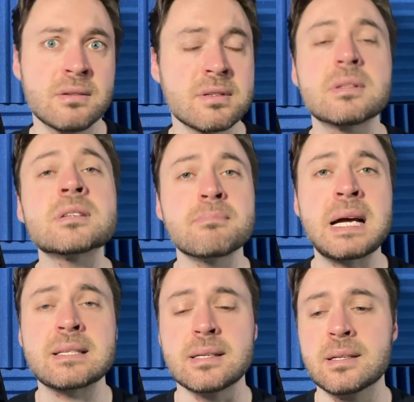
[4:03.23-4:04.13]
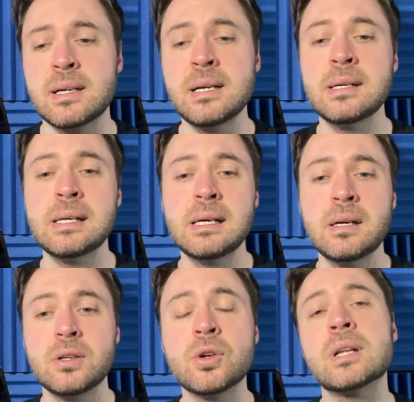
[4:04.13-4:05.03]
years, doesn't matter,
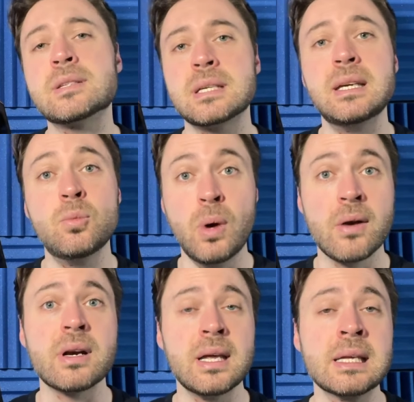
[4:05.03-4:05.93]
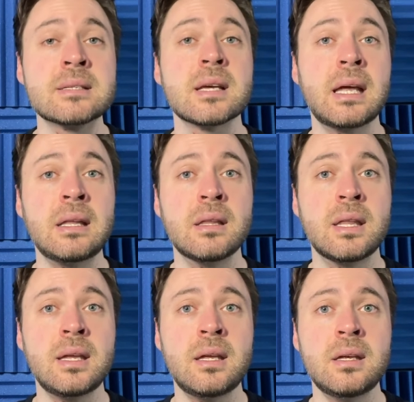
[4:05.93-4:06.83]
you can see where it is in
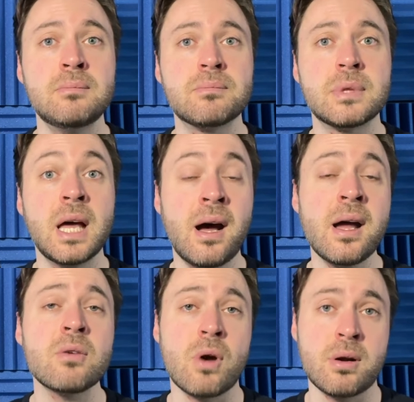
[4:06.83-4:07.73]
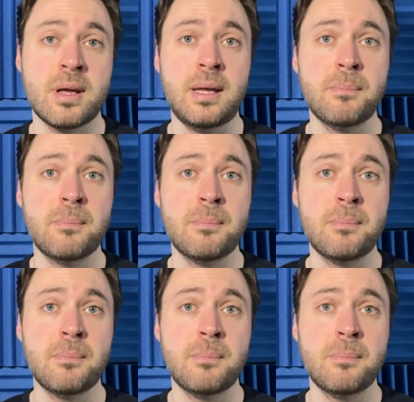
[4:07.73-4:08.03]
the hierarchy.